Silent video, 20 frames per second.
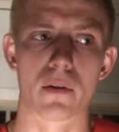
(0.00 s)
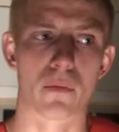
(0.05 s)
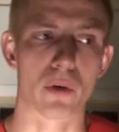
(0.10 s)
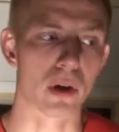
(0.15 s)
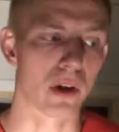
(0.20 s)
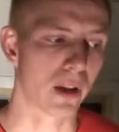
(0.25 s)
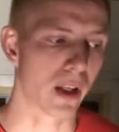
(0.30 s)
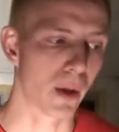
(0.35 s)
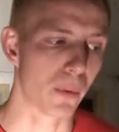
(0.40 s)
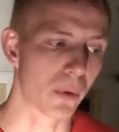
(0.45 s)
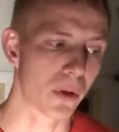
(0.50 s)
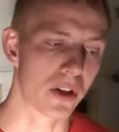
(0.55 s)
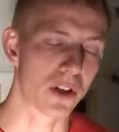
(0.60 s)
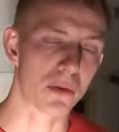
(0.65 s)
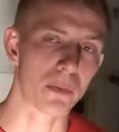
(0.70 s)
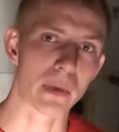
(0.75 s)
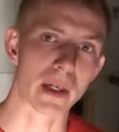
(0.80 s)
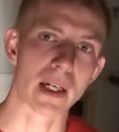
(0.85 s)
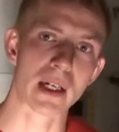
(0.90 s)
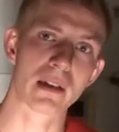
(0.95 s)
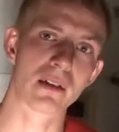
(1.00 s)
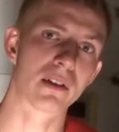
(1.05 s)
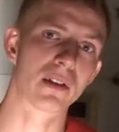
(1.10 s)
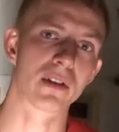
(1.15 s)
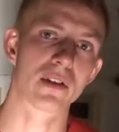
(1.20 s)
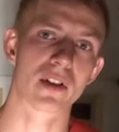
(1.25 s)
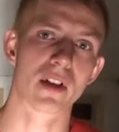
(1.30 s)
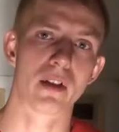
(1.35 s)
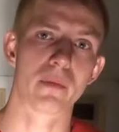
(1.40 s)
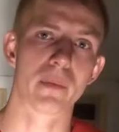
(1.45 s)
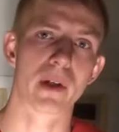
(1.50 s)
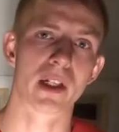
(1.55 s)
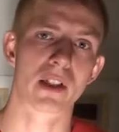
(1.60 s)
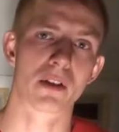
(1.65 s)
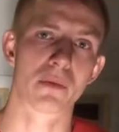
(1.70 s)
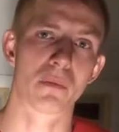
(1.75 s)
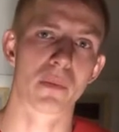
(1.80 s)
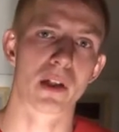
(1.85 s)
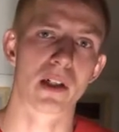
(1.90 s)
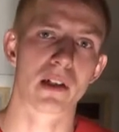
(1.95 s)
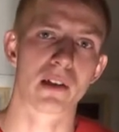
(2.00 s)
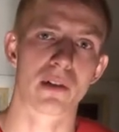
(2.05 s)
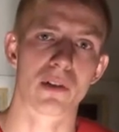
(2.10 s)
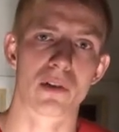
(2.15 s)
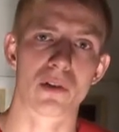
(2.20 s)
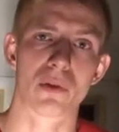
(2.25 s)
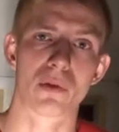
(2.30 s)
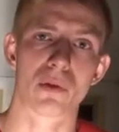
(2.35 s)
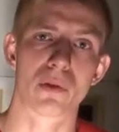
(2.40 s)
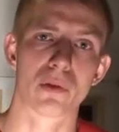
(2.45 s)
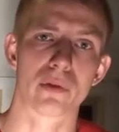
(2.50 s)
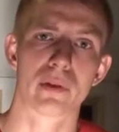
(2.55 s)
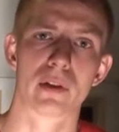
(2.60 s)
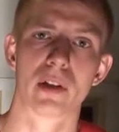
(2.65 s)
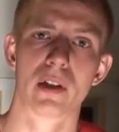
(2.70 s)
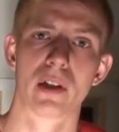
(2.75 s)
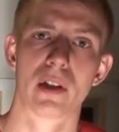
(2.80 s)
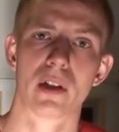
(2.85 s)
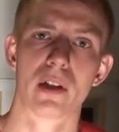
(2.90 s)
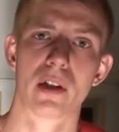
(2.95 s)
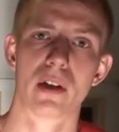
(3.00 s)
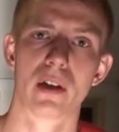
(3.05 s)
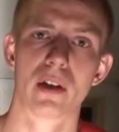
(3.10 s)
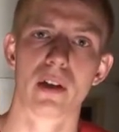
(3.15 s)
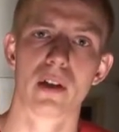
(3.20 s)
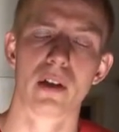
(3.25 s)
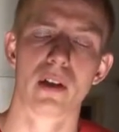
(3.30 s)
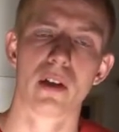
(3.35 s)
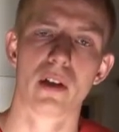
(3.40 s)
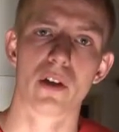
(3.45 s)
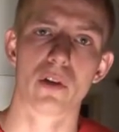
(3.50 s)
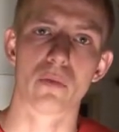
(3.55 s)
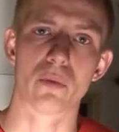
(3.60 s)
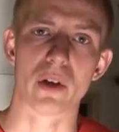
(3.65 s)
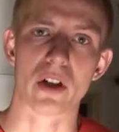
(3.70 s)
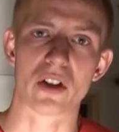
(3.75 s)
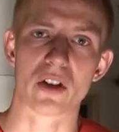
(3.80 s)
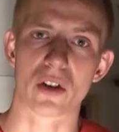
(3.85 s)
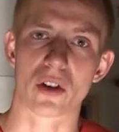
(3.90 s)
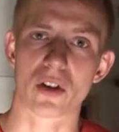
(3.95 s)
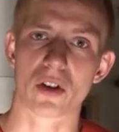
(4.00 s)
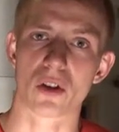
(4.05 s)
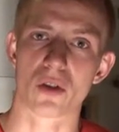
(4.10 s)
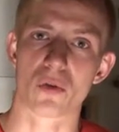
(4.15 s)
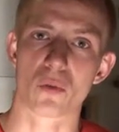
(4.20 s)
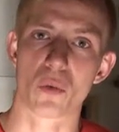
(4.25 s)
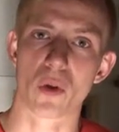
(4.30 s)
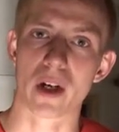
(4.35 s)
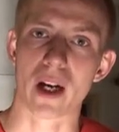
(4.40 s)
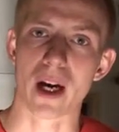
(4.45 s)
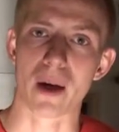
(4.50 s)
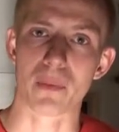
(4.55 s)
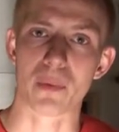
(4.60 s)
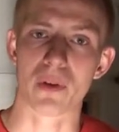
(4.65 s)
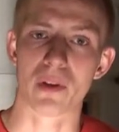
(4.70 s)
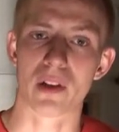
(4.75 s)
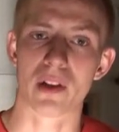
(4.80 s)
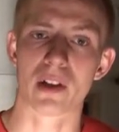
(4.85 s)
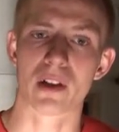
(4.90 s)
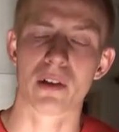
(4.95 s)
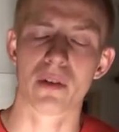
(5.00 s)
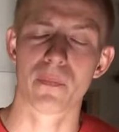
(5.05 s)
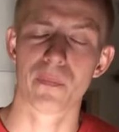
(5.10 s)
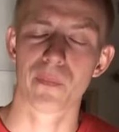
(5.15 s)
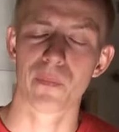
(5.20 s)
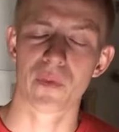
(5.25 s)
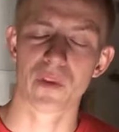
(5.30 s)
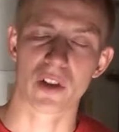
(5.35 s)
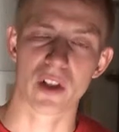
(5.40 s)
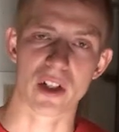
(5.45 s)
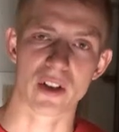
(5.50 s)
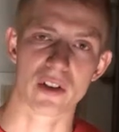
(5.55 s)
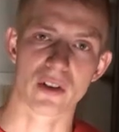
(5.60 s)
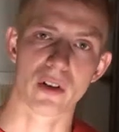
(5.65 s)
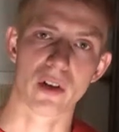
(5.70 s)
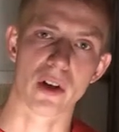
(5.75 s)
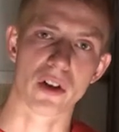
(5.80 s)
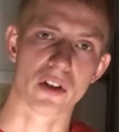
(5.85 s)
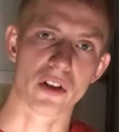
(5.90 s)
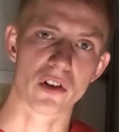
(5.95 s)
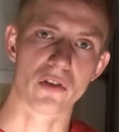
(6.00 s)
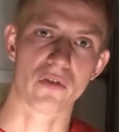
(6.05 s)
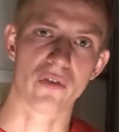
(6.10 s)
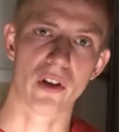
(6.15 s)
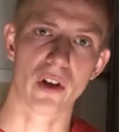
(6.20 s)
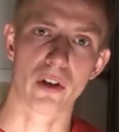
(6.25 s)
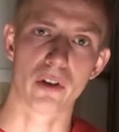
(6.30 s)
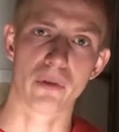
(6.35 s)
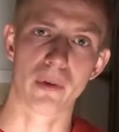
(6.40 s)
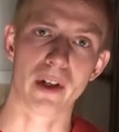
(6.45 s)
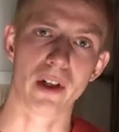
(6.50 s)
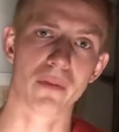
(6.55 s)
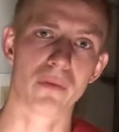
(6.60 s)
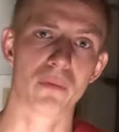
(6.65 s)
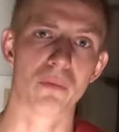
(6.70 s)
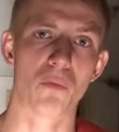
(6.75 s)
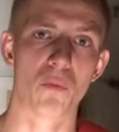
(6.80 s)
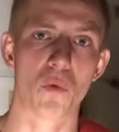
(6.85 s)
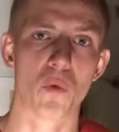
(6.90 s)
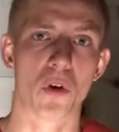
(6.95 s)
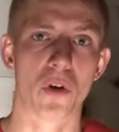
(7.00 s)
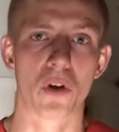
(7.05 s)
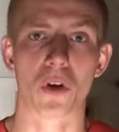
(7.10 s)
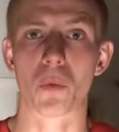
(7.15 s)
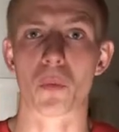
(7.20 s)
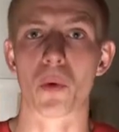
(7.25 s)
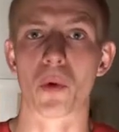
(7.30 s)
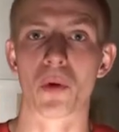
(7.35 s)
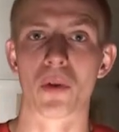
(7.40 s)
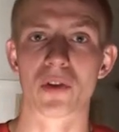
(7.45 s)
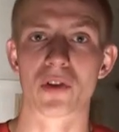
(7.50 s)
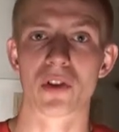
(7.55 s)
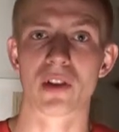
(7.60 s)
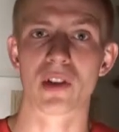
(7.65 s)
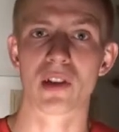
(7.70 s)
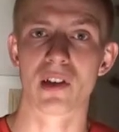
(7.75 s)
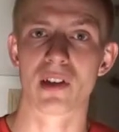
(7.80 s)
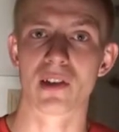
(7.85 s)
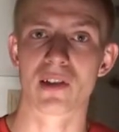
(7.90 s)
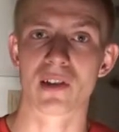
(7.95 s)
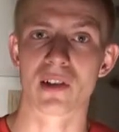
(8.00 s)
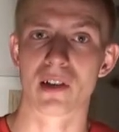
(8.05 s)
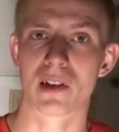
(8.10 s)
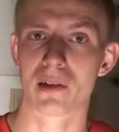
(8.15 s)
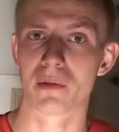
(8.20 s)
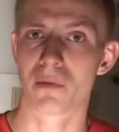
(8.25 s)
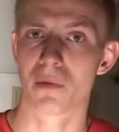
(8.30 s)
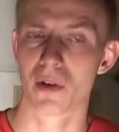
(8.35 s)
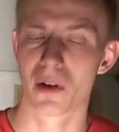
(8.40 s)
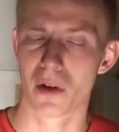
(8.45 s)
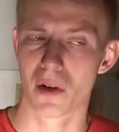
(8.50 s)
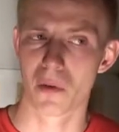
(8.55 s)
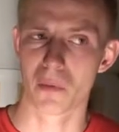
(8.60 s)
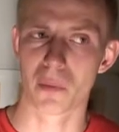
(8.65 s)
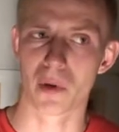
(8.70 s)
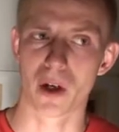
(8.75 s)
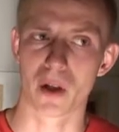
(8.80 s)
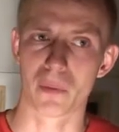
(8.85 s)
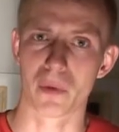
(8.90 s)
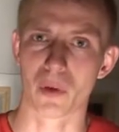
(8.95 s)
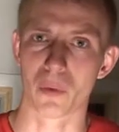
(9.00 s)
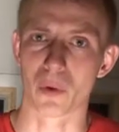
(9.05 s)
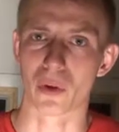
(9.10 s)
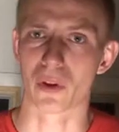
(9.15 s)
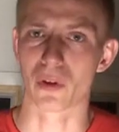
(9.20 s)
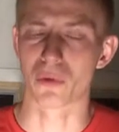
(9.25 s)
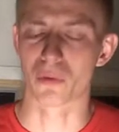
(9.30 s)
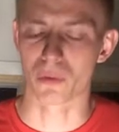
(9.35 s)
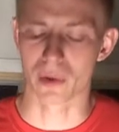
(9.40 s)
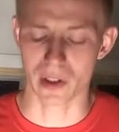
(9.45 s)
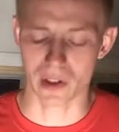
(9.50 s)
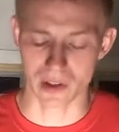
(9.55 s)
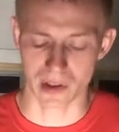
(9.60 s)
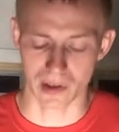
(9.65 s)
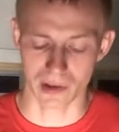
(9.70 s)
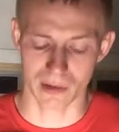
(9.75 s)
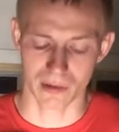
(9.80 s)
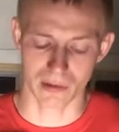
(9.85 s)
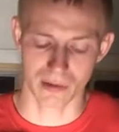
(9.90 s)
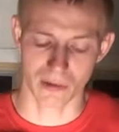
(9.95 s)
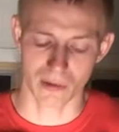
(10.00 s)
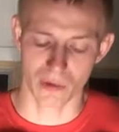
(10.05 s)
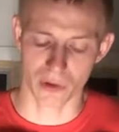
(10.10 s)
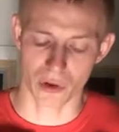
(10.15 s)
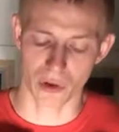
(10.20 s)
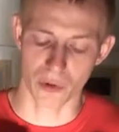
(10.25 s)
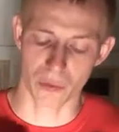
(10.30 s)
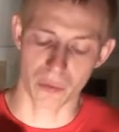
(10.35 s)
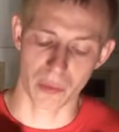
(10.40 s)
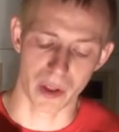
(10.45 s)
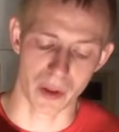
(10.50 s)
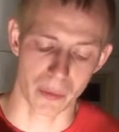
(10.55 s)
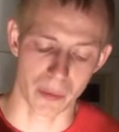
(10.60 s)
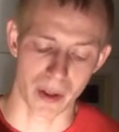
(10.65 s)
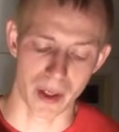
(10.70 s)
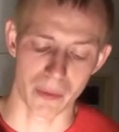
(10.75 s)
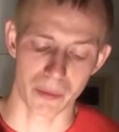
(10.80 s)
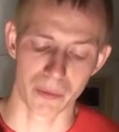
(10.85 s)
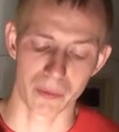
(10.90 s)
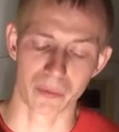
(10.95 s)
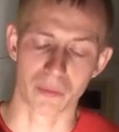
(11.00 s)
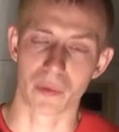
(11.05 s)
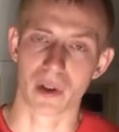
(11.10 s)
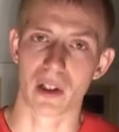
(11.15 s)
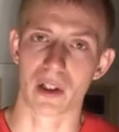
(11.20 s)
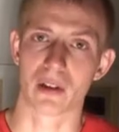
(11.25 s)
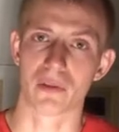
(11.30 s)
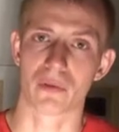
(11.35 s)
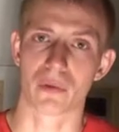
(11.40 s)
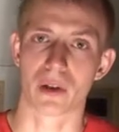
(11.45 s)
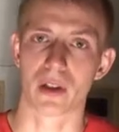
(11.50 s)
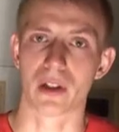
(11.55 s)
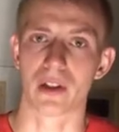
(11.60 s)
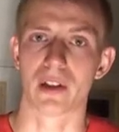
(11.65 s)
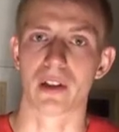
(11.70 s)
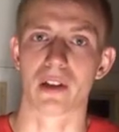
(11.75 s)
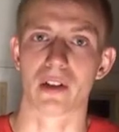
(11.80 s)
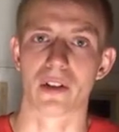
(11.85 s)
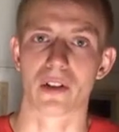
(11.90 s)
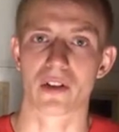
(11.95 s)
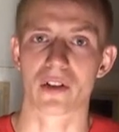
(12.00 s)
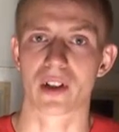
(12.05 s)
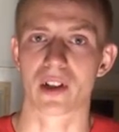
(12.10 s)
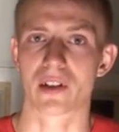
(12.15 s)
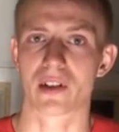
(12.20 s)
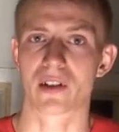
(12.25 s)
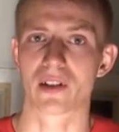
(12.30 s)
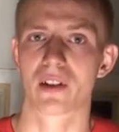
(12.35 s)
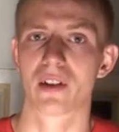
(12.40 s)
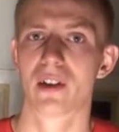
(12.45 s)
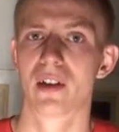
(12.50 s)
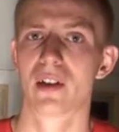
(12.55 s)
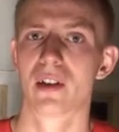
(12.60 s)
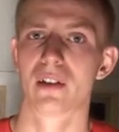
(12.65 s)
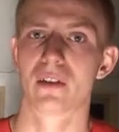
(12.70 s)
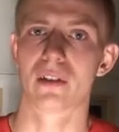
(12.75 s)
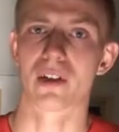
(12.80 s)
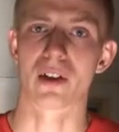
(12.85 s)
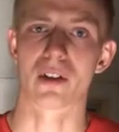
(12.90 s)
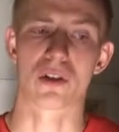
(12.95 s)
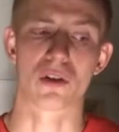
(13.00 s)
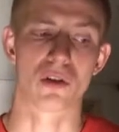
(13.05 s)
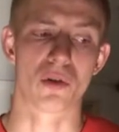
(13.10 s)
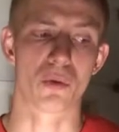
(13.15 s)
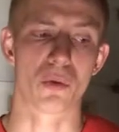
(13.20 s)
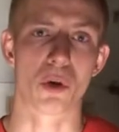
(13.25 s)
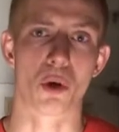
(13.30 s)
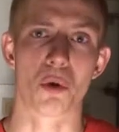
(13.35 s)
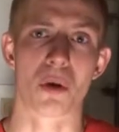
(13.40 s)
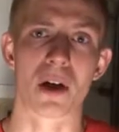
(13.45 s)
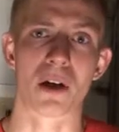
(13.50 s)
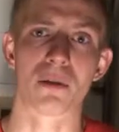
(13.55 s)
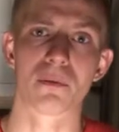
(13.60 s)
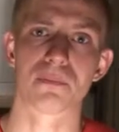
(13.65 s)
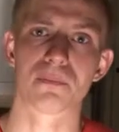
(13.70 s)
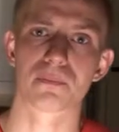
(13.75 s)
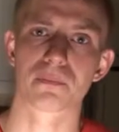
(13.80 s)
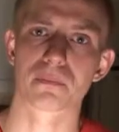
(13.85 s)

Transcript: already labeled it as bad. Gonna send it back to Mike. He'll do a little research on what happened there. Chances are it's just failure rate of one of the components on the inside, probably within reason. There shouldn't be a problem for any of the other sets that do go out.